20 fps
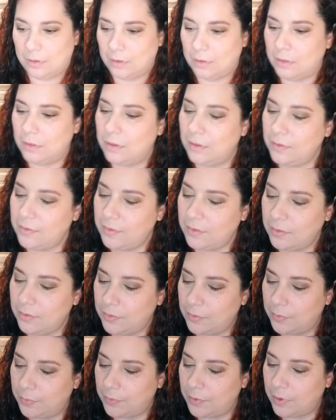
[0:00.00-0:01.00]

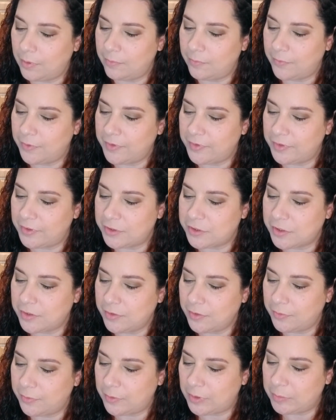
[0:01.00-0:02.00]

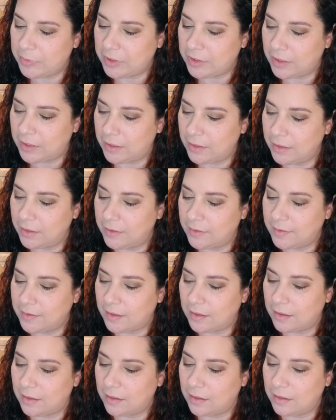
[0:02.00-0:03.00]
Physicians Formula. It's
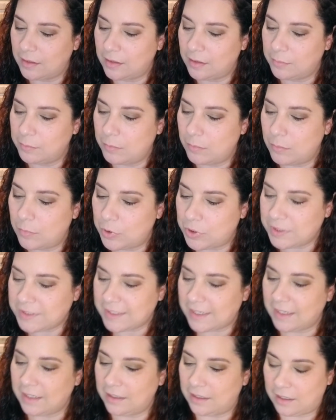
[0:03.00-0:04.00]
a
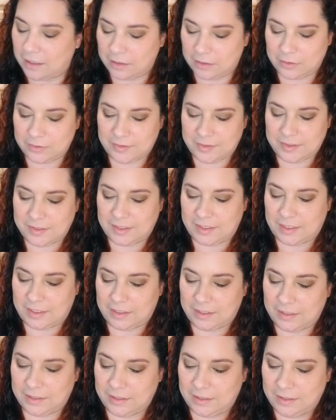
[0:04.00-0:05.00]
multicolor
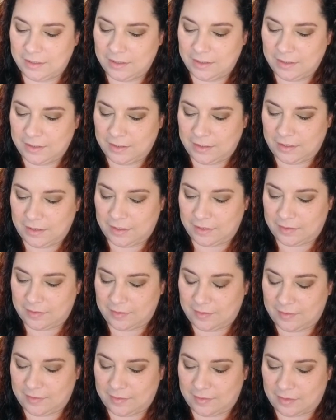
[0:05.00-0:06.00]
stick in
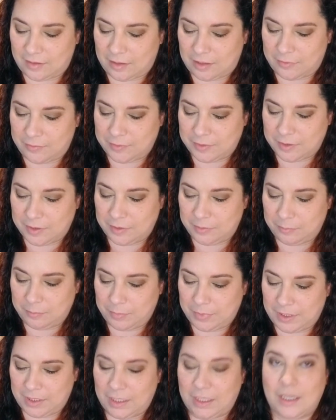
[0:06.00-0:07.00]
soft
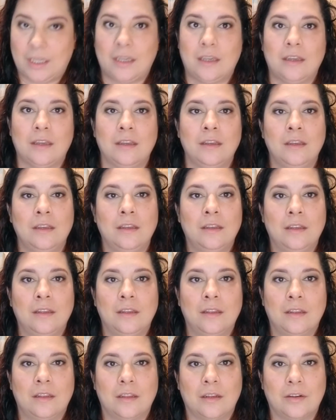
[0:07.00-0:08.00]
pink.
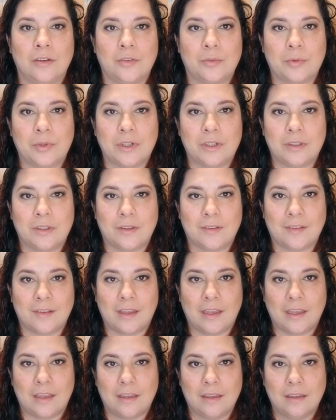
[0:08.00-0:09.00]
There's what it looks
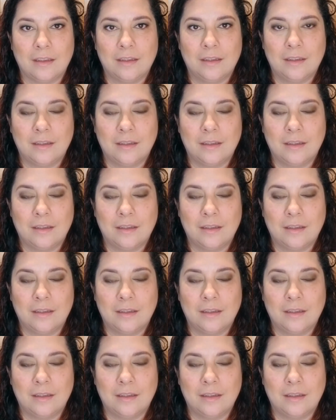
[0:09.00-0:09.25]
like.